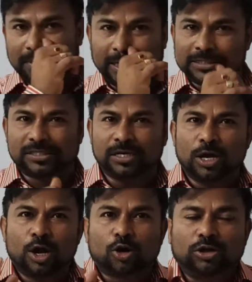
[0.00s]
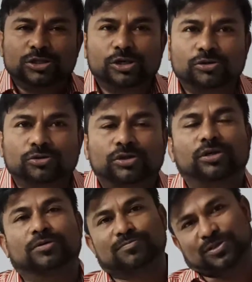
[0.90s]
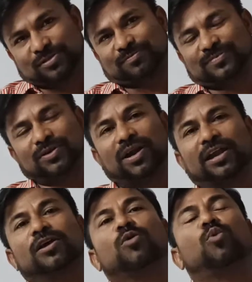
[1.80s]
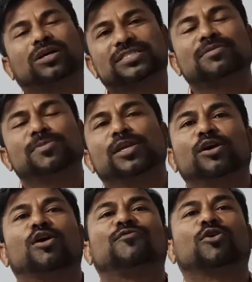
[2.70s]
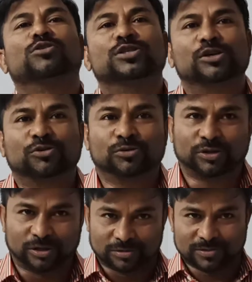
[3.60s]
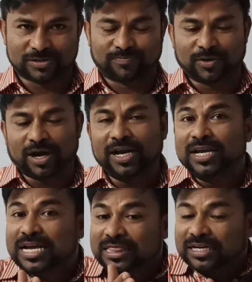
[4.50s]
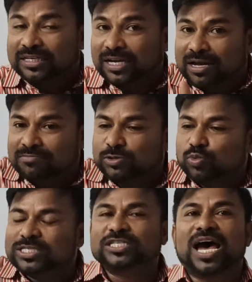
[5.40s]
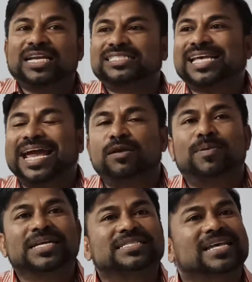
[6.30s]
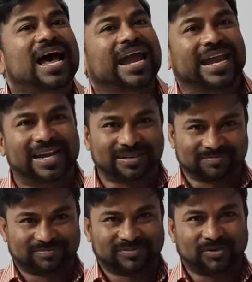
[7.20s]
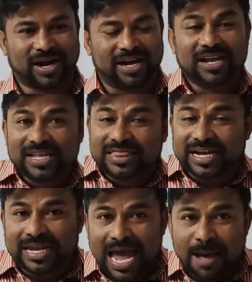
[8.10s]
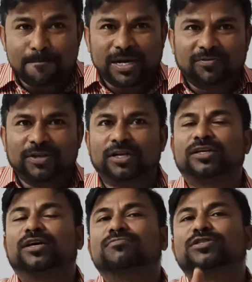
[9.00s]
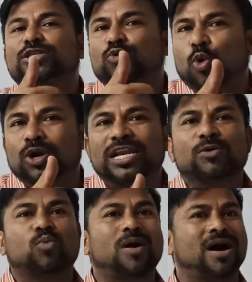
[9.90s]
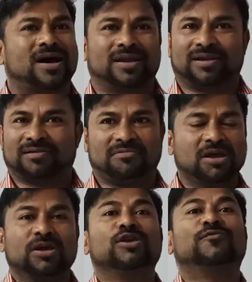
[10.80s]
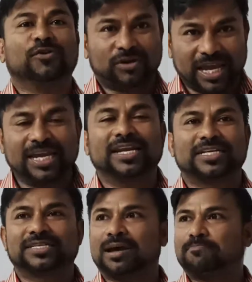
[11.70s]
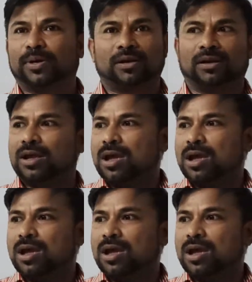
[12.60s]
means consecutive terms. Right? What's the meaning of consecutive terms? Right? The terms which are side by side. Right? The gap between the terms is only one. If you take an example,